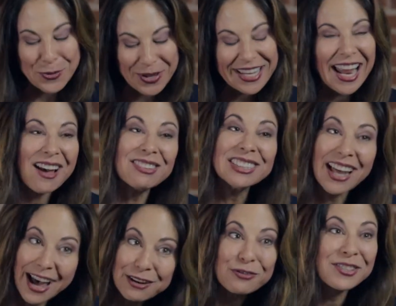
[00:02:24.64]
we can have a
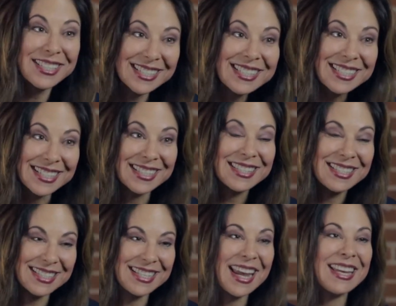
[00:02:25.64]
lot of resistance to
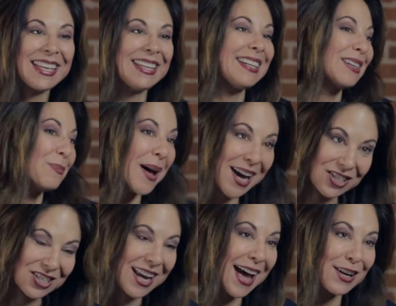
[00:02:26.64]
taking a
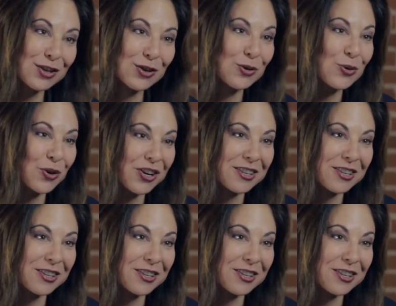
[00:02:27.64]
compassionate attitude toward